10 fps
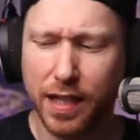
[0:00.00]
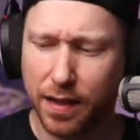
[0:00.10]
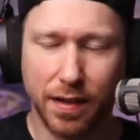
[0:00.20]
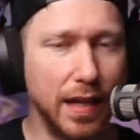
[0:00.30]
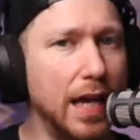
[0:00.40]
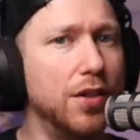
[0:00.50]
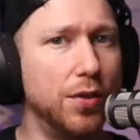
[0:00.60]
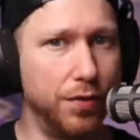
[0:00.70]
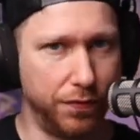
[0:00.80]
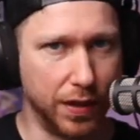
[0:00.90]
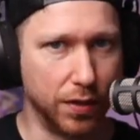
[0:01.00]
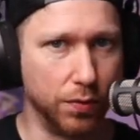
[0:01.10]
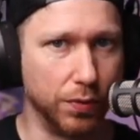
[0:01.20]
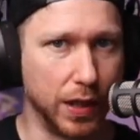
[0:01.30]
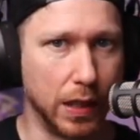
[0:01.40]
they do
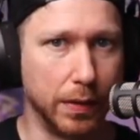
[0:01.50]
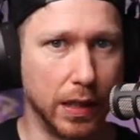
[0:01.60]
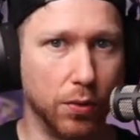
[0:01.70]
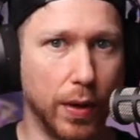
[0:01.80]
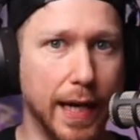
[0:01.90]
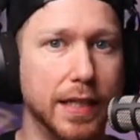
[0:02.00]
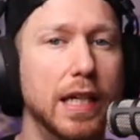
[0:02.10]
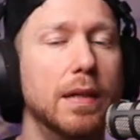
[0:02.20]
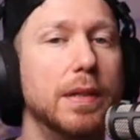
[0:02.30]
feel really, really great.